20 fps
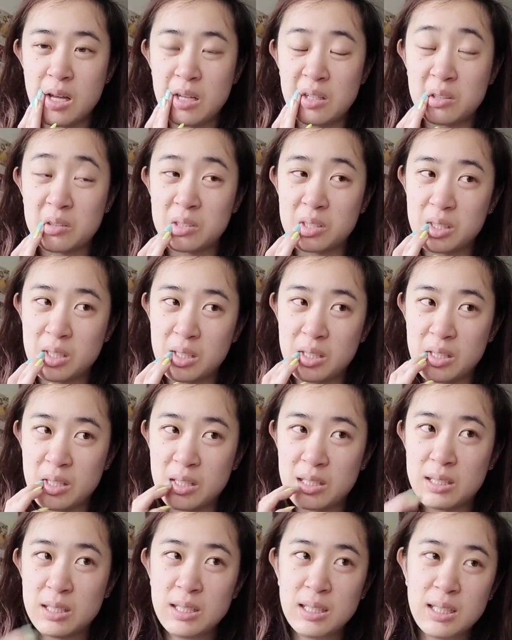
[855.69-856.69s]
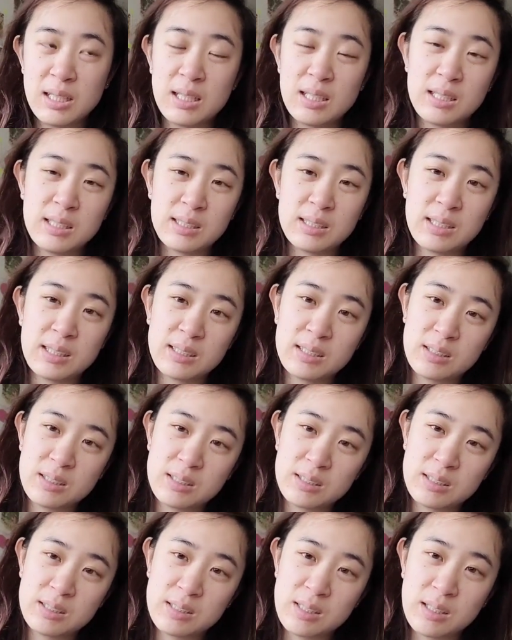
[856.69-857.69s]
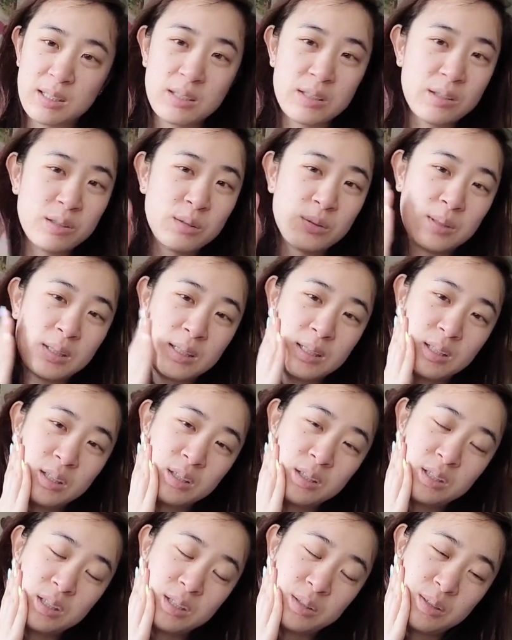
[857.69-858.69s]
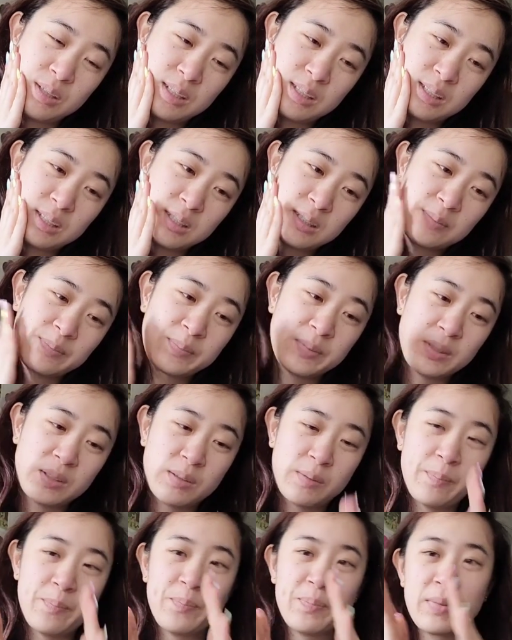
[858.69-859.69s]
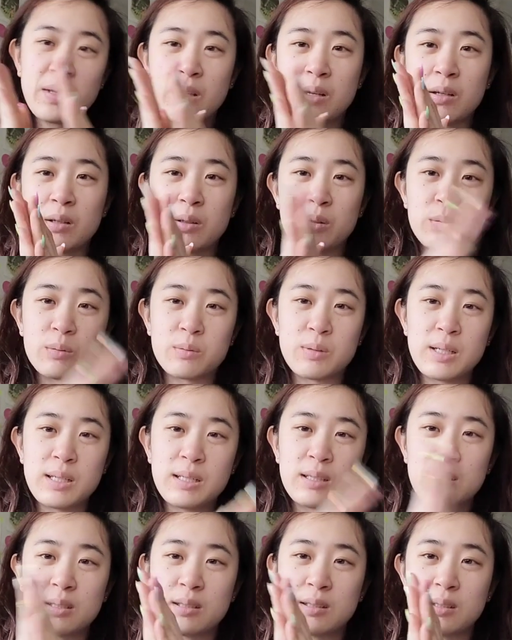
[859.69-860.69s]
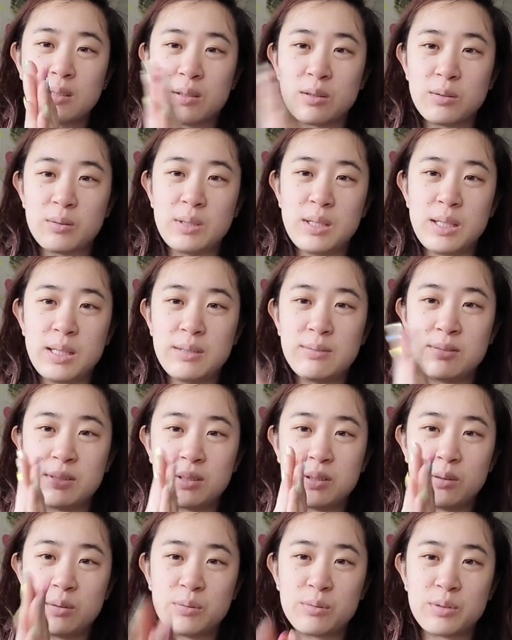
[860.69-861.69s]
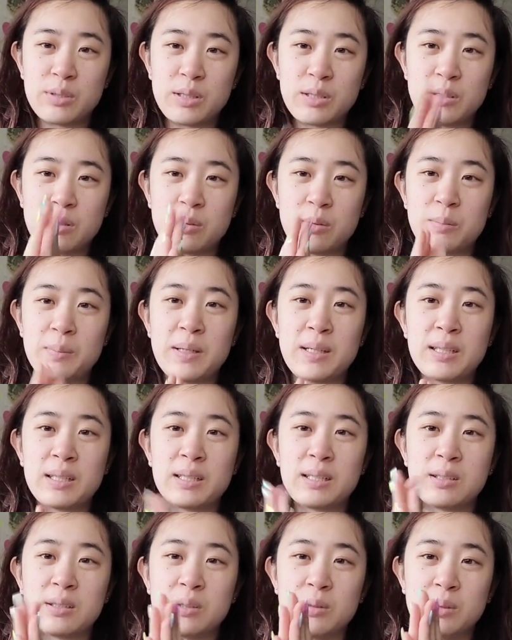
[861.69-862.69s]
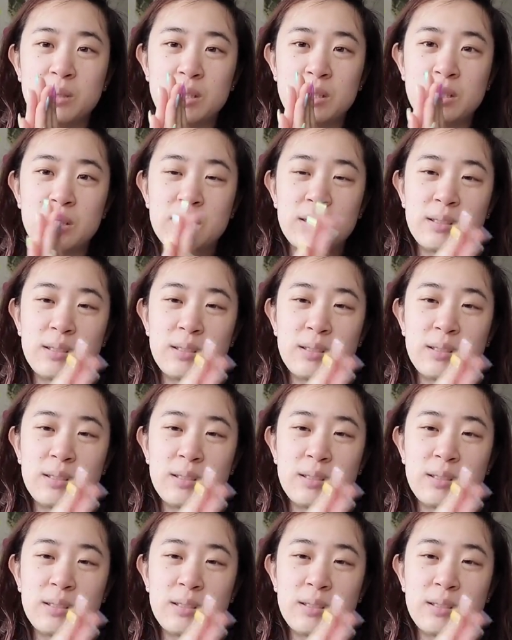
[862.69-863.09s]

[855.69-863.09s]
And I was like, "Yeah." And he's like, "Just like do like each direction. You know, go right, go left, go front, go back, and do like